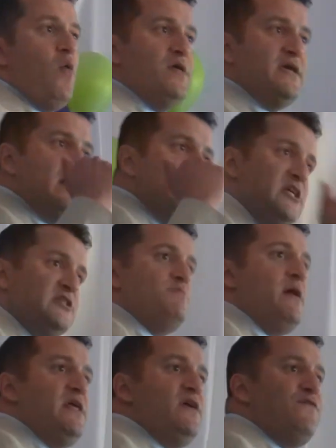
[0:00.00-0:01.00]
When you get this
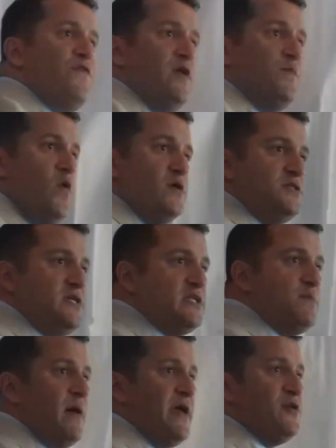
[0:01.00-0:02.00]
many freedom points, you
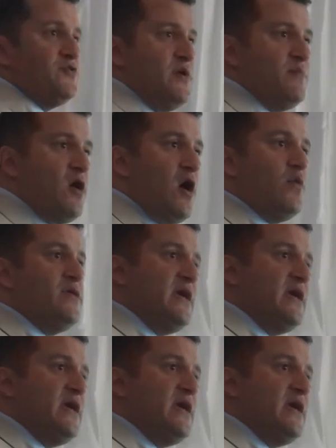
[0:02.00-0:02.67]
get to buy your dream car.